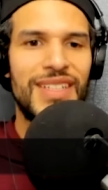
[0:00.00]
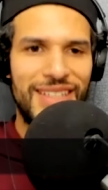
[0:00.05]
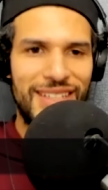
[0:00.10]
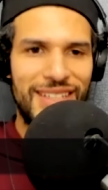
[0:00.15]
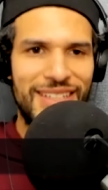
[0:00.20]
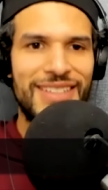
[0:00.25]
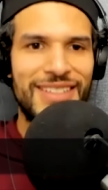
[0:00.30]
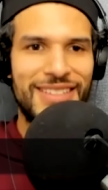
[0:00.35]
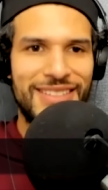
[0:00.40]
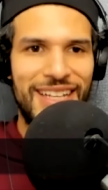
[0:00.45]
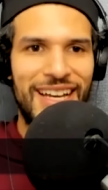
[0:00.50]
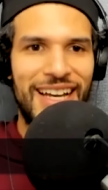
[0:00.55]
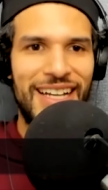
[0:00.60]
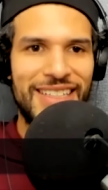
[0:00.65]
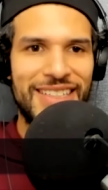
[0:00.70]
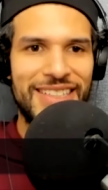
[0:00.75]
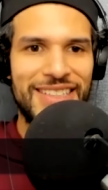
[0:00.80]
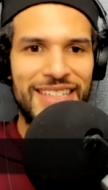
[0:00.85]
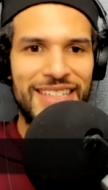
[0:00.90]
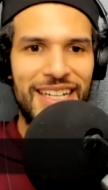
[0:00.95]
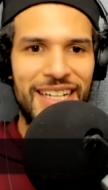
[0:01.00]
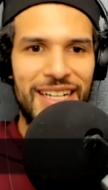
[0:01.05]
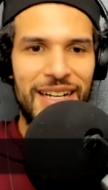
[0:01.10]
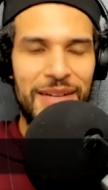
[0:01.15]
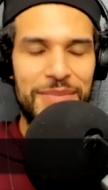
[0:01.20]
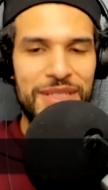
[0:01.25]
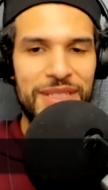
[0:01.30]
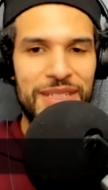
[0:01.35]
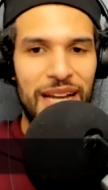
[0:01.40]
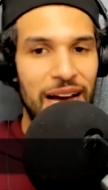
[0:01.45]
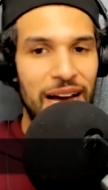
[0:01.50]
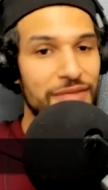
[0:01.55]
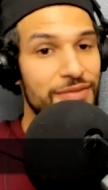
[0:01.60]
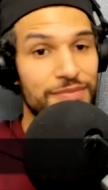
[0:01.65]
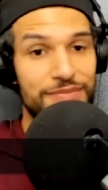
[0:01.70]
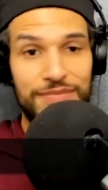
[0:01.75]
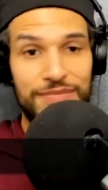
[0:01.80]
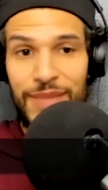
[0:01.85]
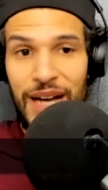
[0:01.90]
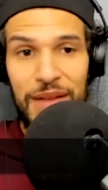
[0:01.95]
Exactly. Yeah. I mean, I've
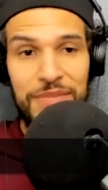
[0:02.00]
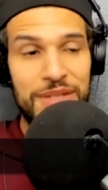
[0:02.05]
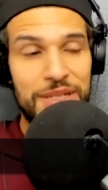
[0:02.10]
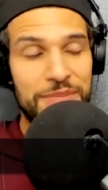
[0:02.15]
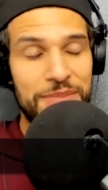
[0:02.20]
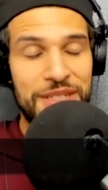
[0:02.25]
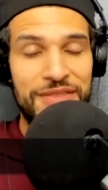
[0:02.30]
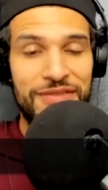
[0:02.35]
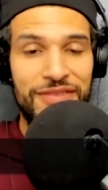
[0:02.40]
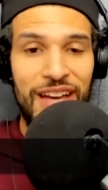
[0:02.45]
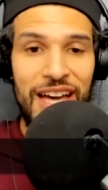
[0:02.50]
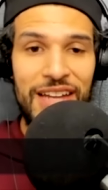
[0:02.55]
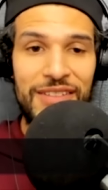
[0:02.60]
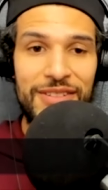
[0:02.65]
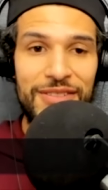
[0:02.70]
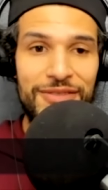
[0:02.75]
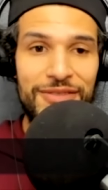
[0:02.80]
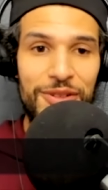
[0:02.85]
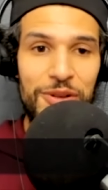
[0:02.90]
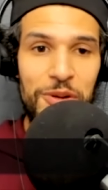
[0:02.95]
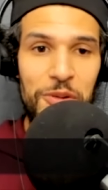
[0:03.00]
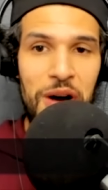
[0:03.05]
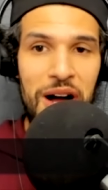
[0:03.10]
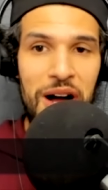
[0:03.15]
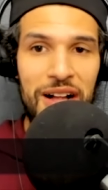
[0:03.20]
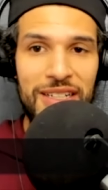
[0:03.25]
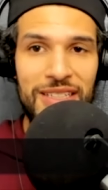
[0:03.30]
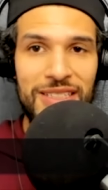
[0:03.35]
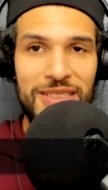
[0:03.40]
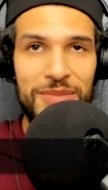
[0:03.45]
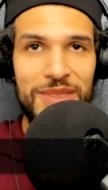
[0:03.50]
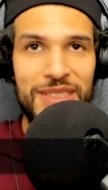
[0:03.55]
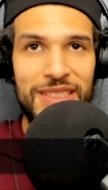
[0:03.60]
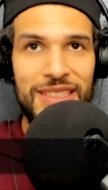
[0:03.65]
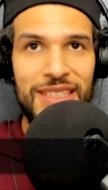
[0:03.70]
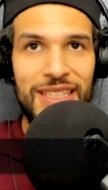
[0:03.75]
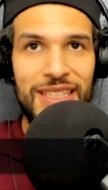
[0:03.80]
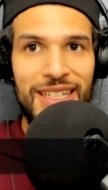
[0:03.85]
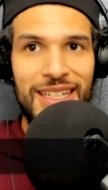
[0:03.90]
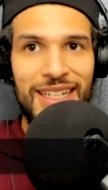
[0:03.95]
I've been a big fan of it for a while because I mean,
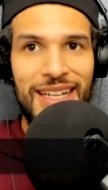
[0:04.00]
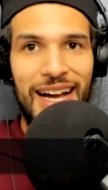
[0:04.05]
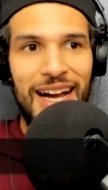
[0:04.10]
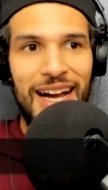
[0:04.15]
I